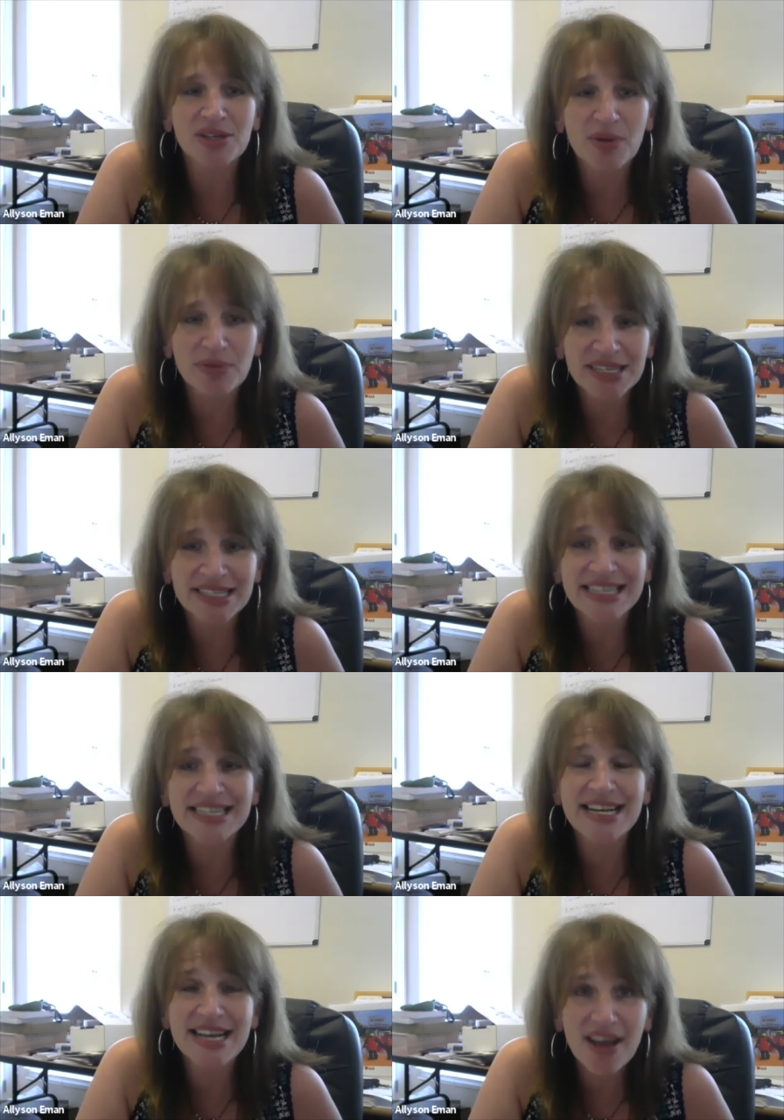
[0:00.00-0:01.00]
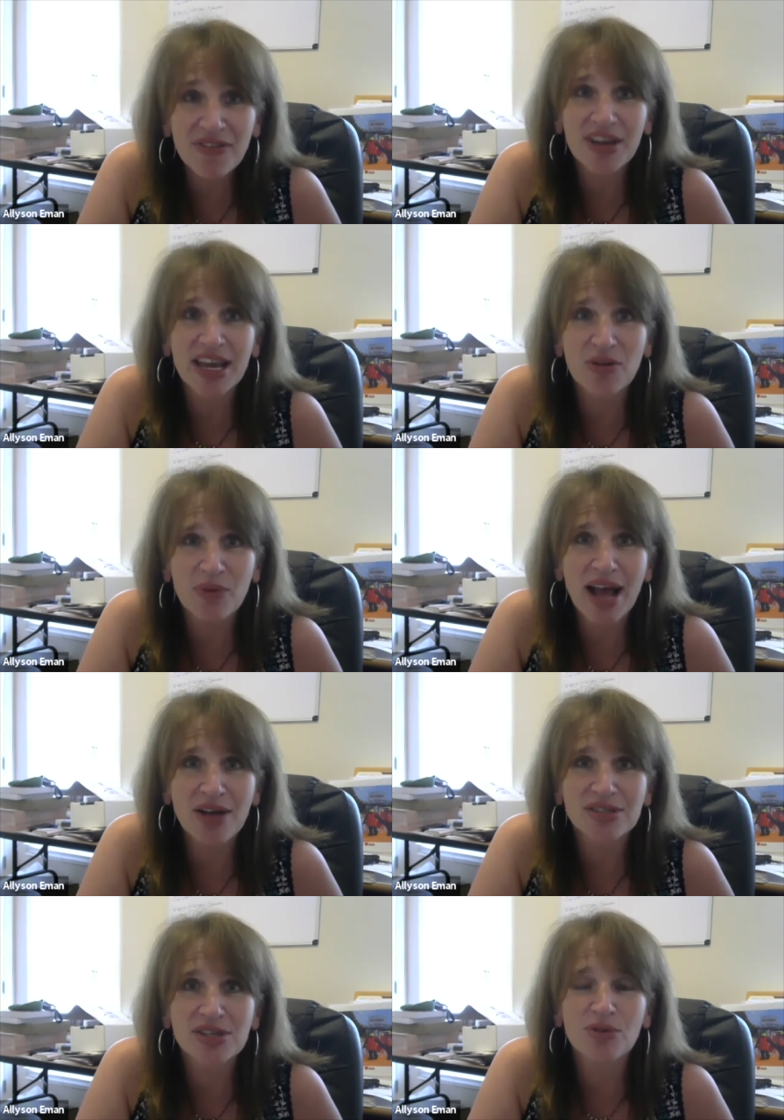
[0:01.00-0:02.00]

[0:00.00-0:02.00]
So it was a significant round.